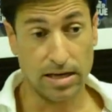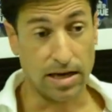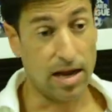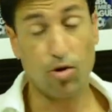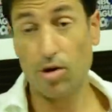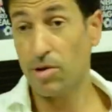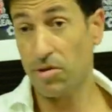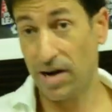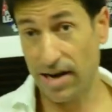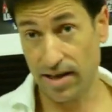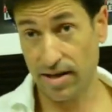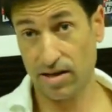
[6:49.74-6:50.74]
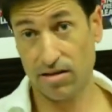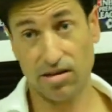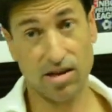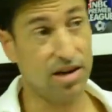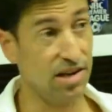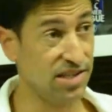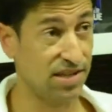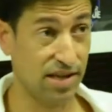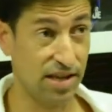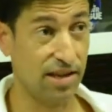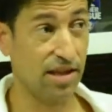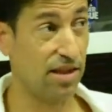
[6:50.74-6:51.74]
Now everybody here is
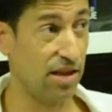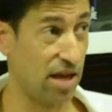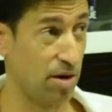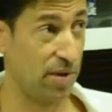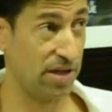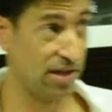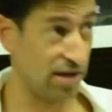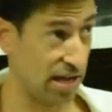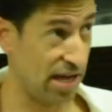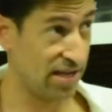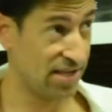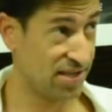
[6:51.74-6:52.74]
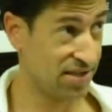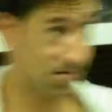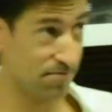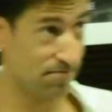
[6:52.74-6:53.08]
thinking that they are better than us.